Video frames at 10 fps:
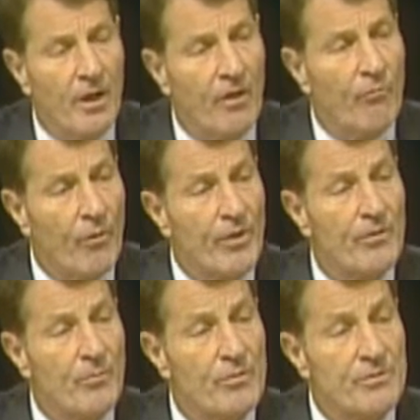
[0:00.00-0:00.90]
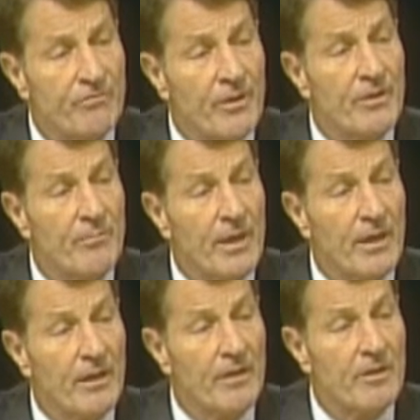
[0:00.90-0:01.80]
of one of the most
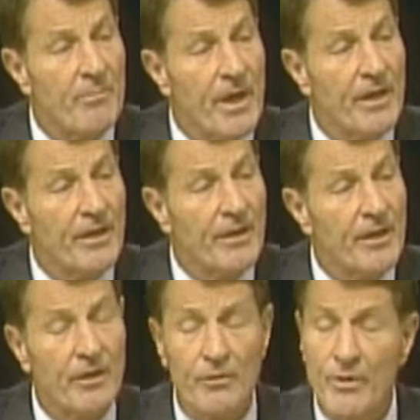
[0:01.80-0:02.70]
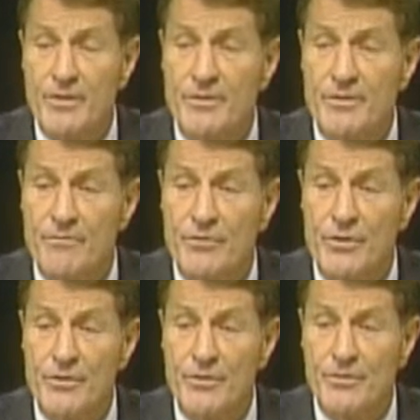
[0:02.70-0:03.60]
fundamental and demanding declarations of
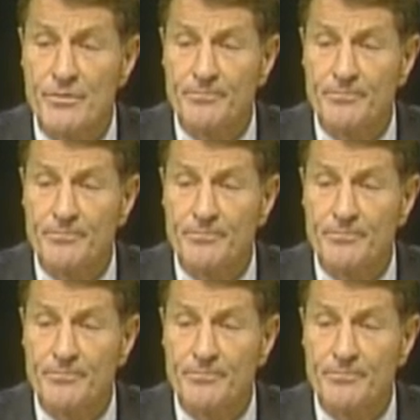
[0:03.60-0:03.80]
Jesus.